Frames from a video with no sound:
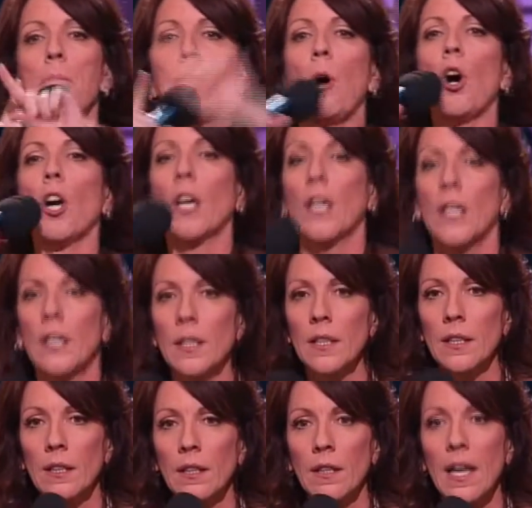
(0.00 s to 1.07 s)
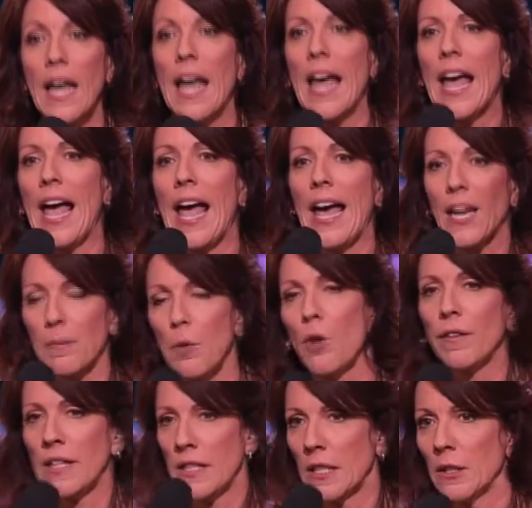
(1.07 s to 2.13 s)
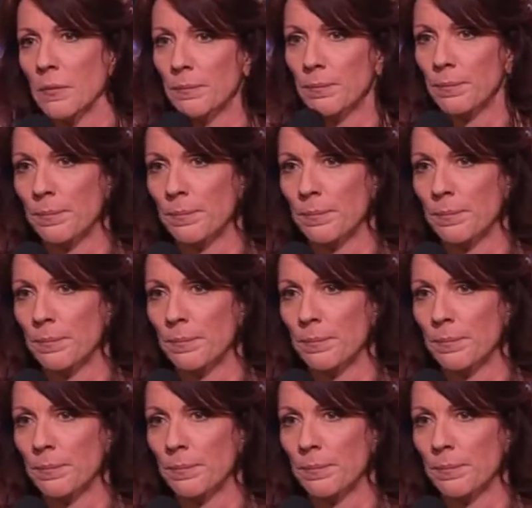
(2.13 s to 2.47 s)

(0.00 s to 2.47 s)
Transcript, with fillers: Book and a movie deal.